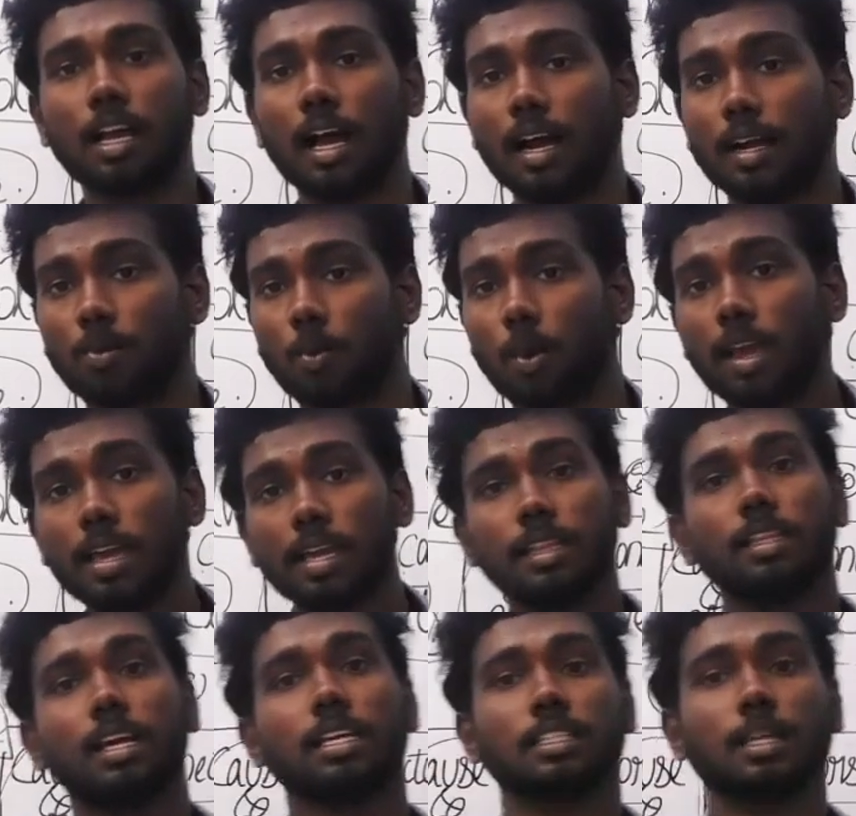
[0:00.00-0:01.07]
And why
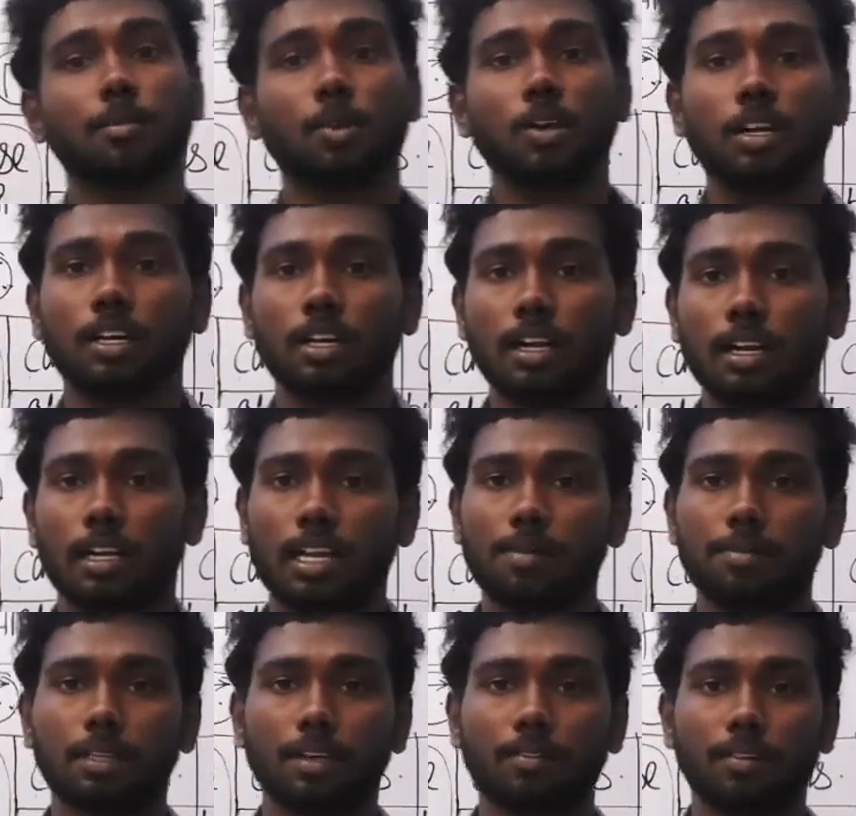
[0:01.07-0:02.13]
India is number 1 team
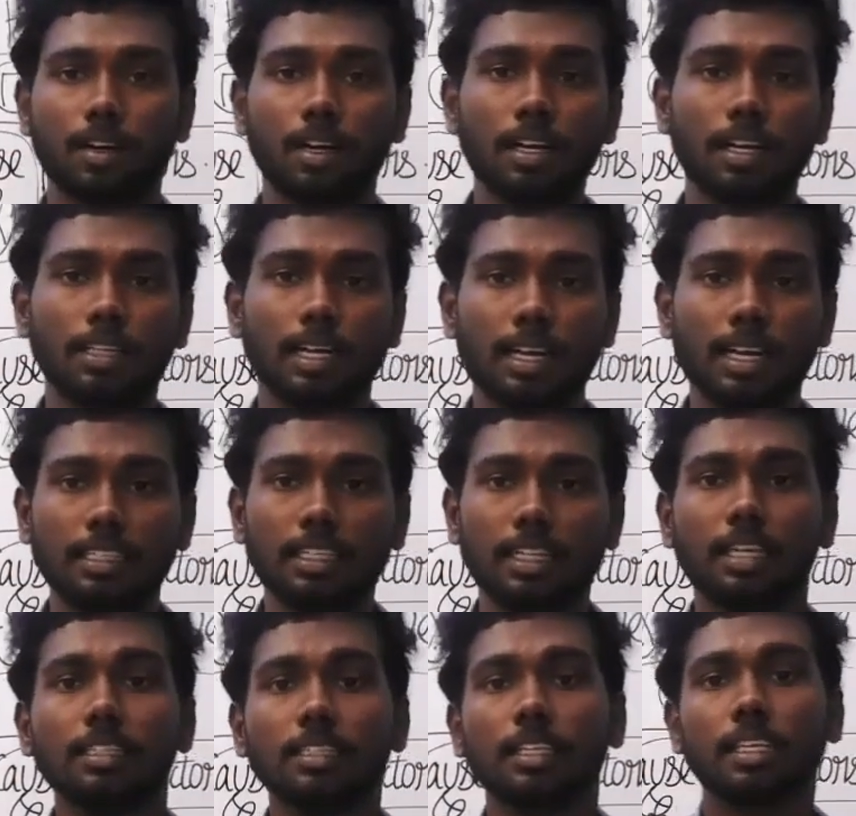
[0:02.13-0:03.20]
in the world? The reason
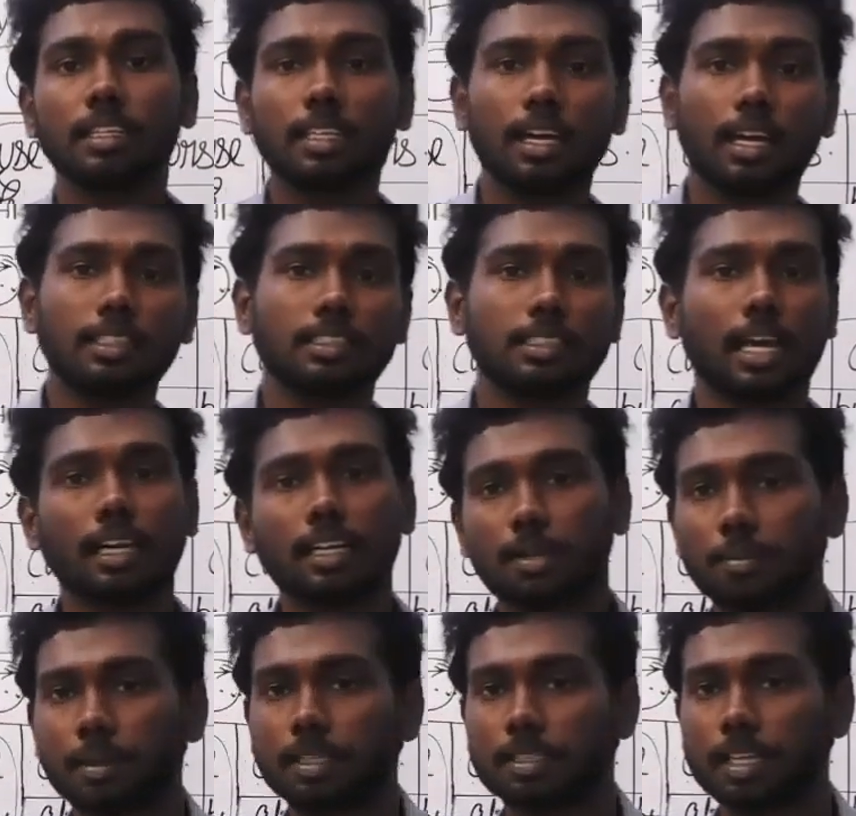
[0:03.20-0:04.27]
is India has talented
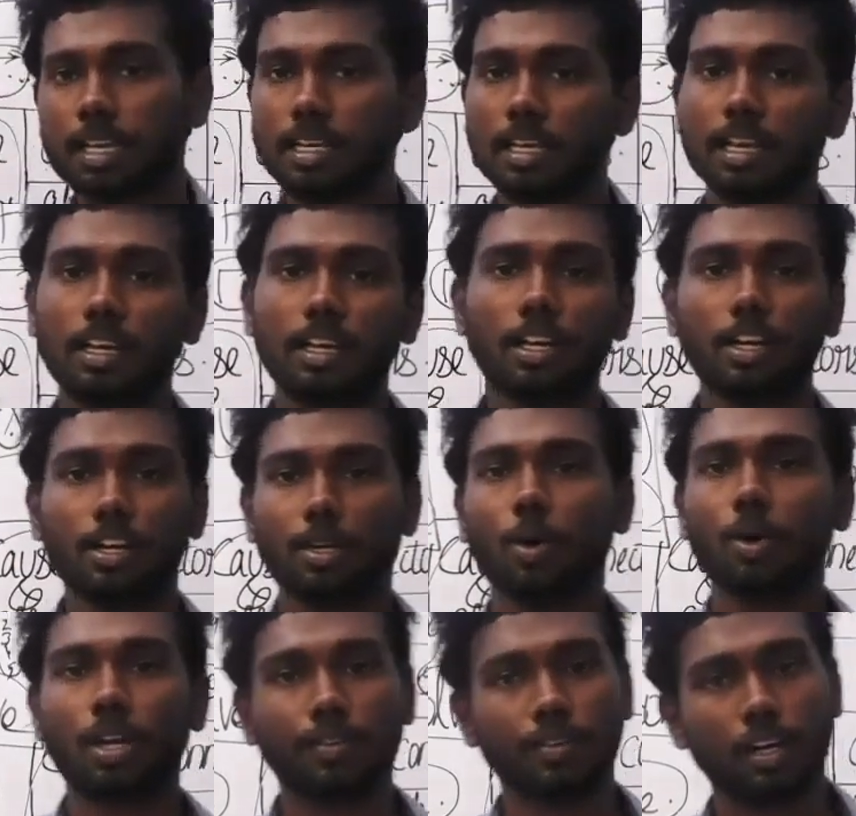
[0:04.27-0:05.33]
players like
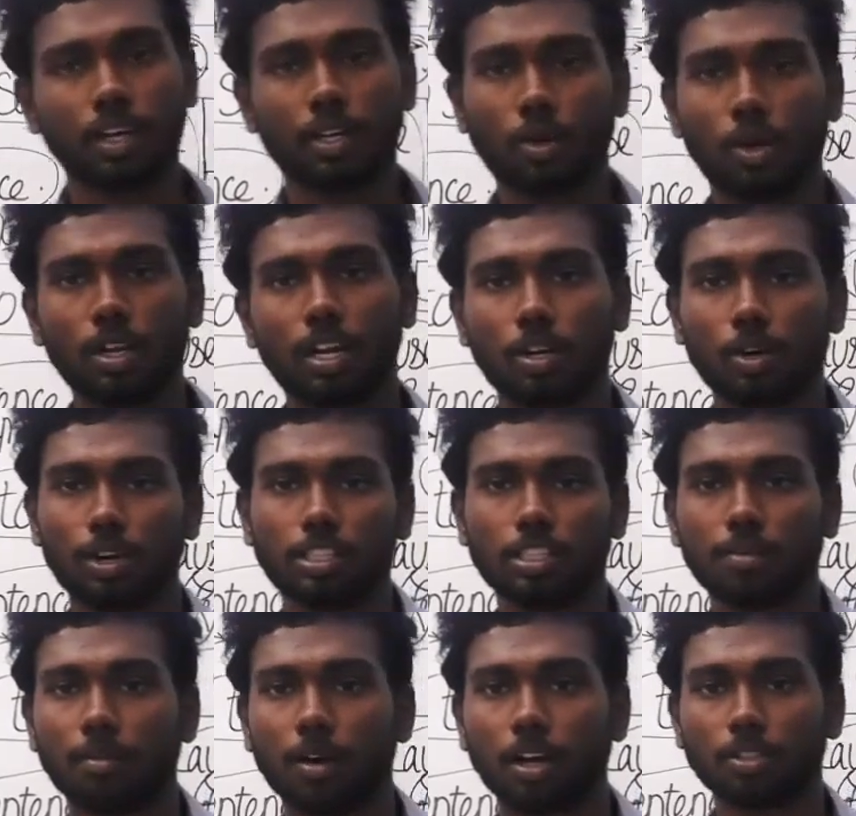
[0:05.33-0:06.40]
Dhoni, Virat Kohli and Rohit
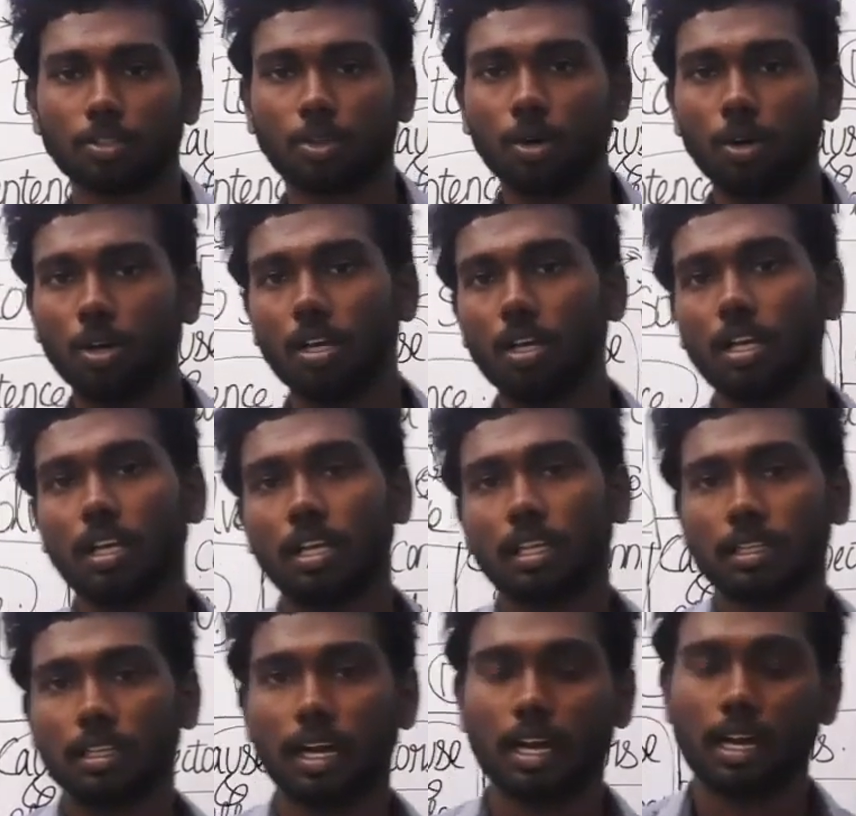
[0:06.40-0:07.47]
Sharma. So
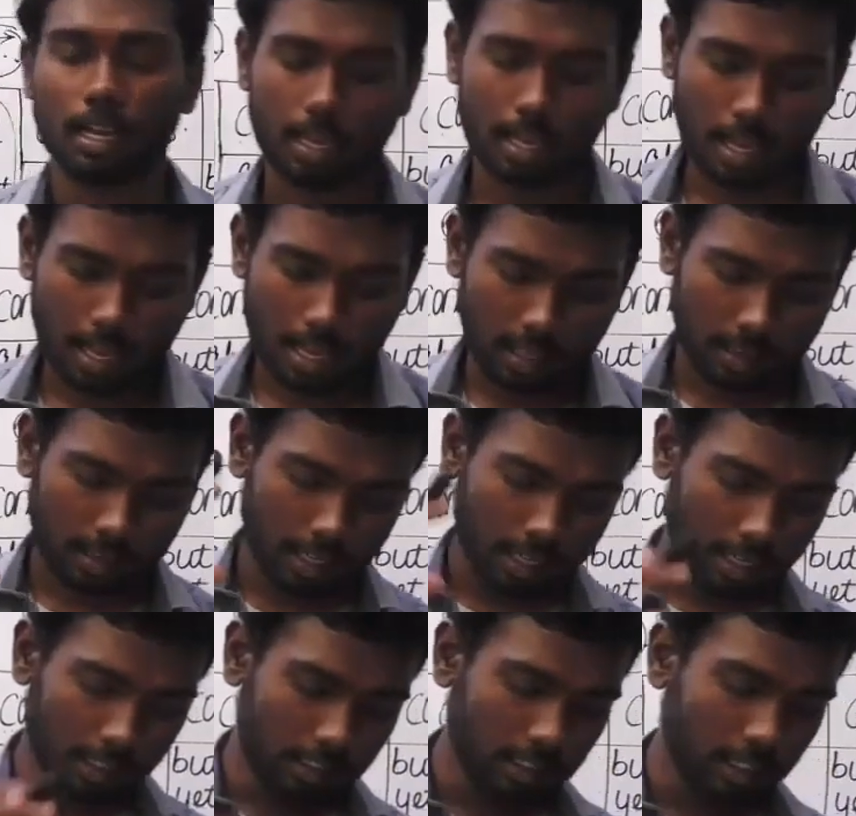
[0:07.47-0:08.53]
the thing
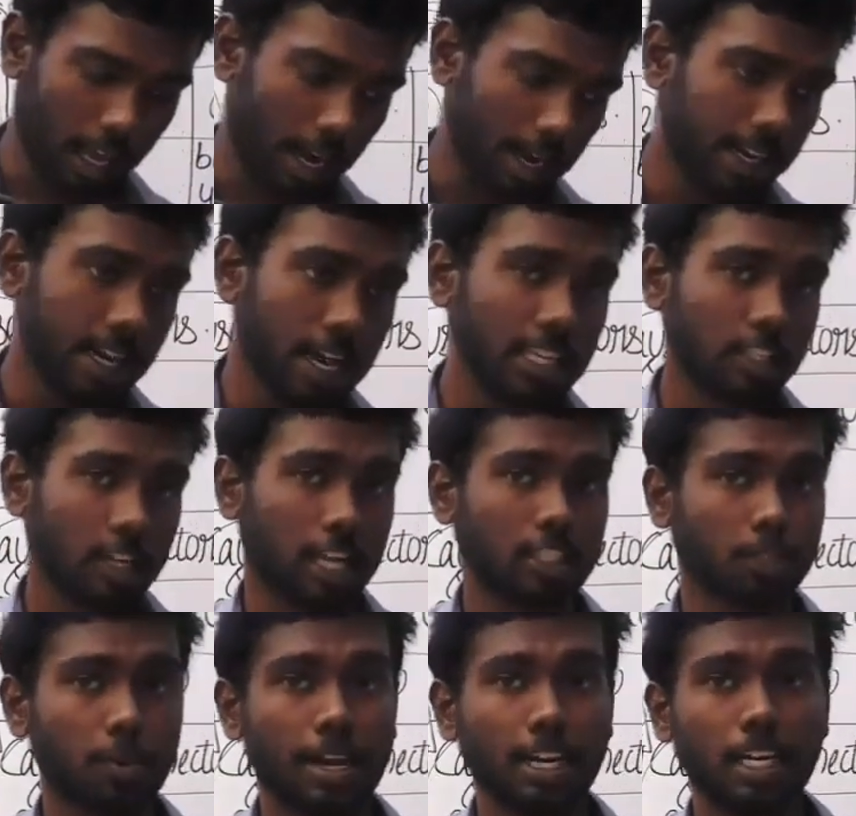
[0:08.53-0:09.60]
is, idea is
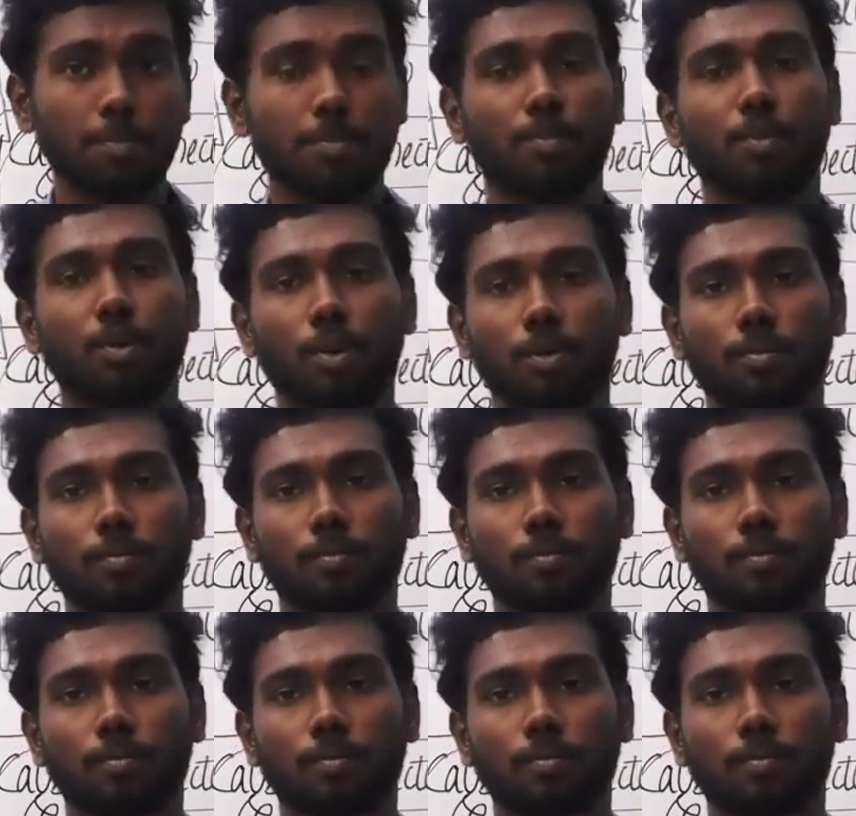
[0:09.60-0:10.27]
explained before.